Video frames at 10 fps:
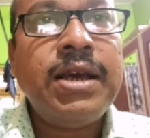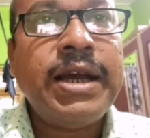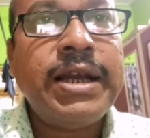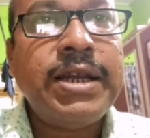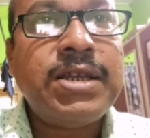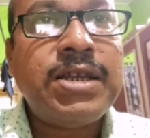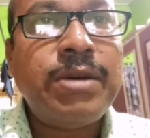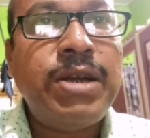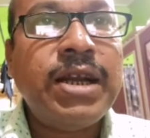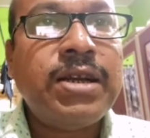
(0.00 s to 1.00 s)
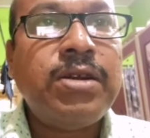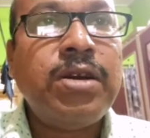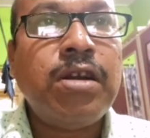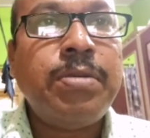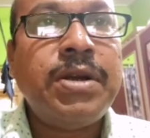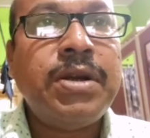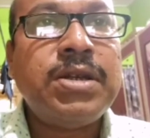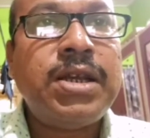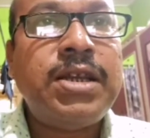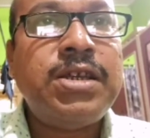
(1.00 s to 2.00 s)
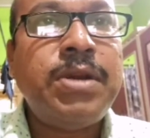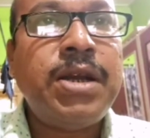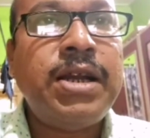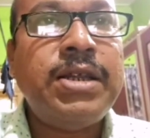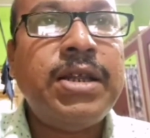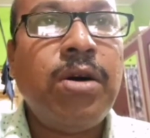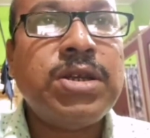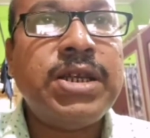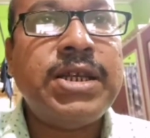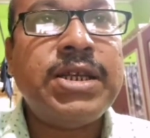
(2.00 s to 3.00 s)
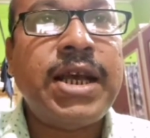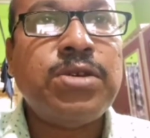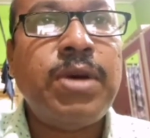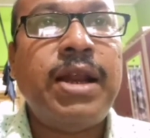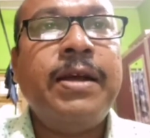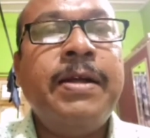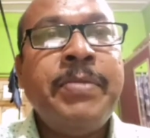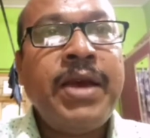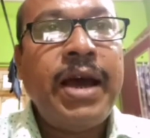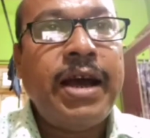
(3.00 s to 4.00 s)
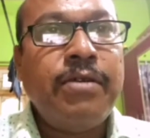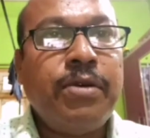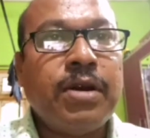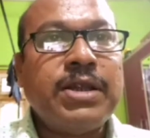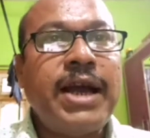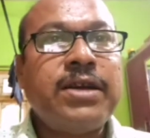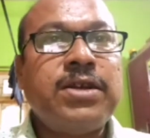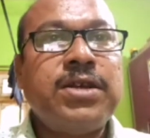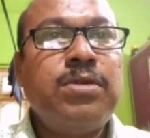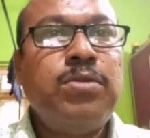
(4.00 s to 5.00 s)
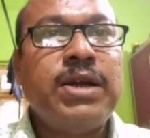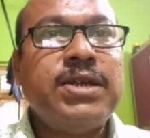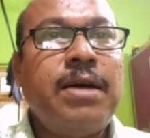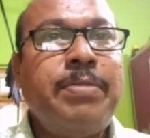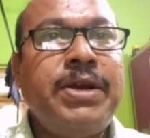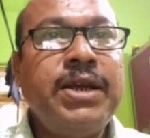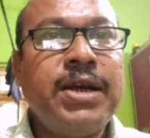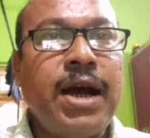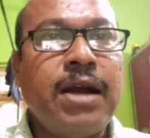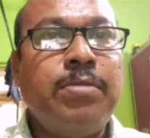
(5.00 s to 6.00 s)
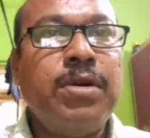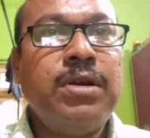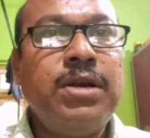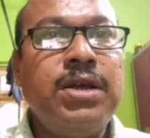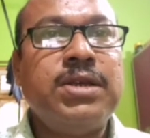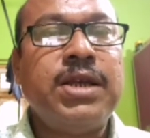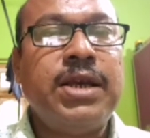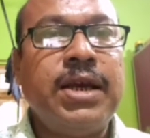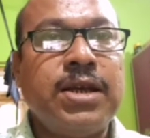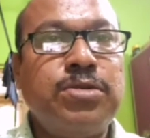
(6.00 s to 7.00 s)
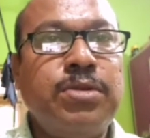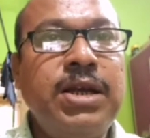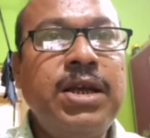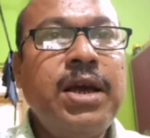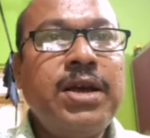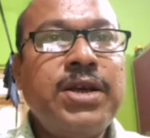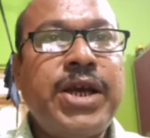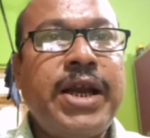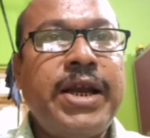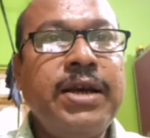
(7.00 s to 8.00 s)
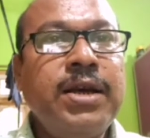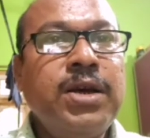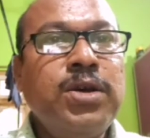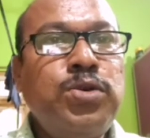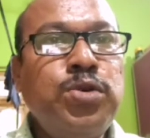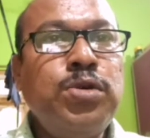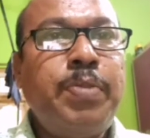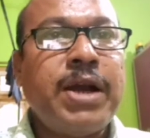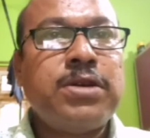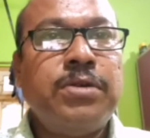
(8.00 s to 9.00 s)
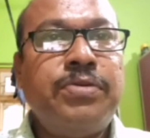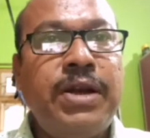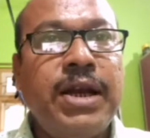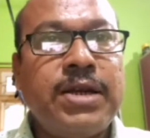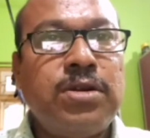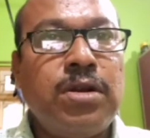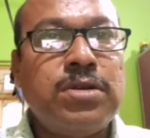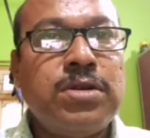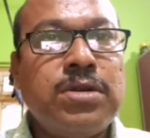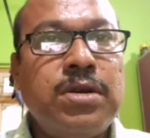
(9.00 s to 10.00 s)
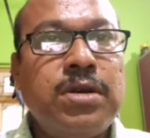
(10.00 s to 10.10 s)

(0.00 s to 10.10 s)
getting stable electronic configuration, and similarly the oxygens as well. And for that reason, what is happening, carbon is actually sharing 2 pairs of electrons,